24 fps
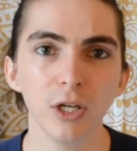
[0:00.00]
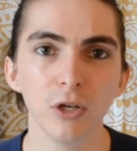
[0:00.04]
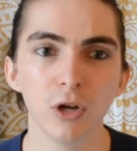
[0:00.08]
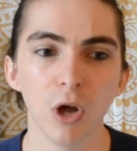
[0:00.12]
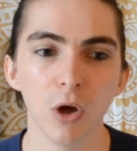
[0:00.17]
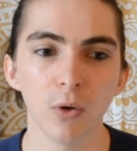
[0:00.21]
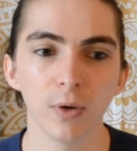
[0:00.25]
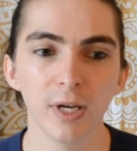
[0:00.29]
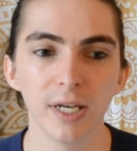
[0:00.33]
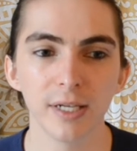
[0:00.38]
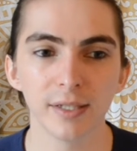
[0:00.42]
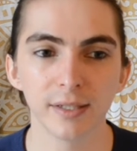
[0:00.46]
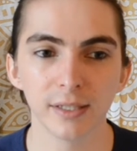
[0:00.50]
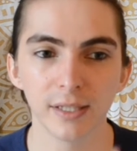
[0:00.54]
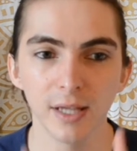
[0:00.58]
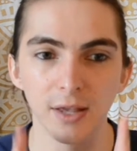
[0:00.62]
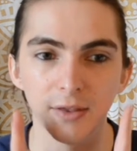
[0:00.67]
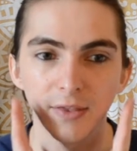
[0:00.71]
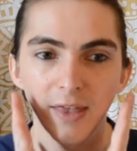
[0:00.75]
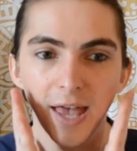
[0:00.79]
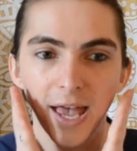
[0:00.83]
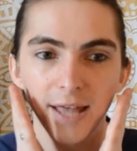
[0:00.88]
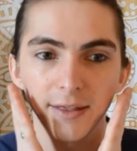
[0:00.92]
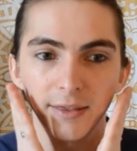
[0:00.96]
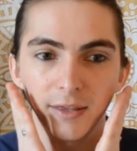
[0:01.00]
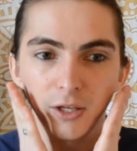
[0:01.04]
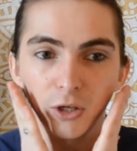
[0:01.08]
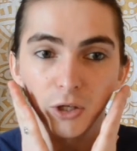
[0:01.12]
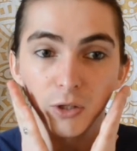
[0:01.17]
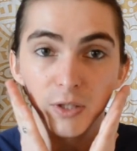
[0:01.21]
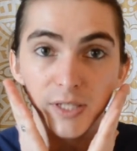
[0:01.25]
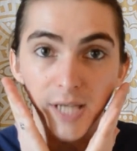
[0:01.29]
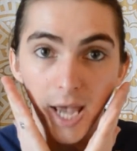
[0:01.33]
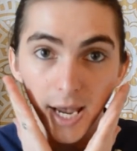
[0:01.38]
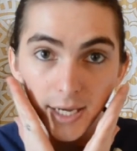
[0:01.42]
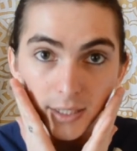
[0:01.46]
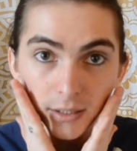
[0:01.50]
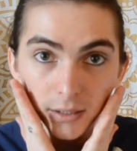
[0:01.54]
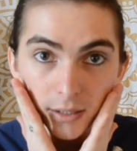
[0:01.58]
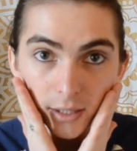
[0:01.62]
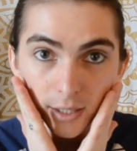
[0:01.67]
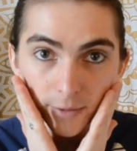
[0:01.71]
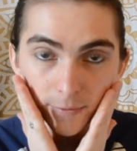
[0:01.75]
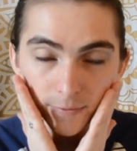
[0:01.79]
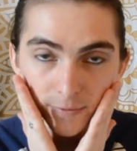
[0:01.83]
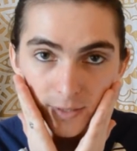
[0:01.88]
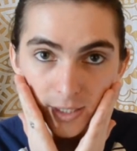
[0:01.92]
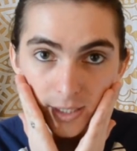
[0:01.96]
notice that they're tight and
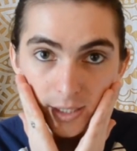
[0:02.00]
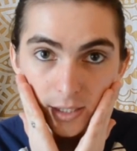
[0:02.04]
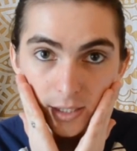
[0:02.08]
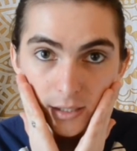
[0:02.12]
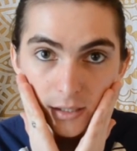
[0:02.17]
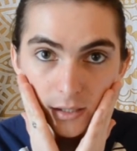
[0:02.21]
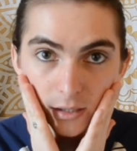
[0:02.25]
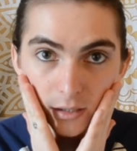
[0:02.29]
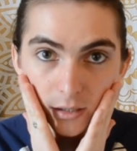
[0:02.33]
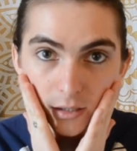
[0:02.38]
lifted.